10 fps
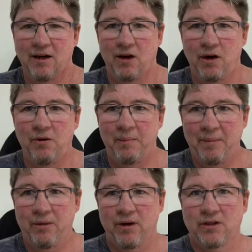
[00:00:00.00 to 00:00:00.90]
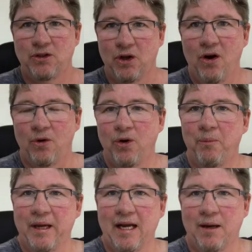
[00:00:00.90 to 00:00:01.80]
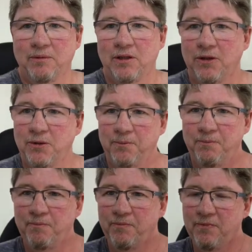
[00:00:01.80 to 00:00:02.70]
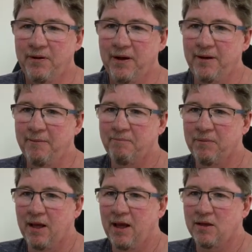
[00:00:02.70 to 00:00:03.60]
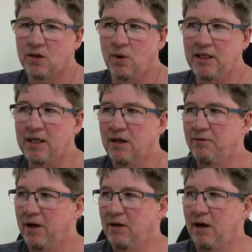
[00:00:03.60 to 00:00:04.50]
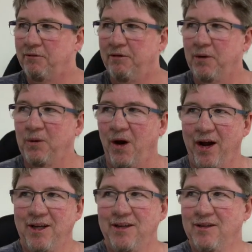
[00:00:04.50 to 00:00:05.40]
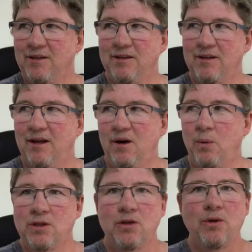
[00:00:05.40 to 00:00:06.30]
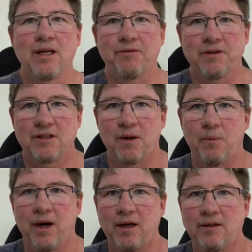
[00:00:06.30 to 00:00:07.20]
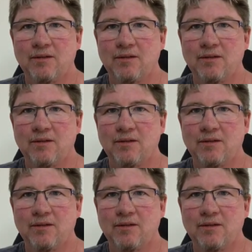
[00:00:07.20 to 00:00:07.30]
I remember as a child not being able to do, yeah? So I did, I felt like I wasn't good enough in some way.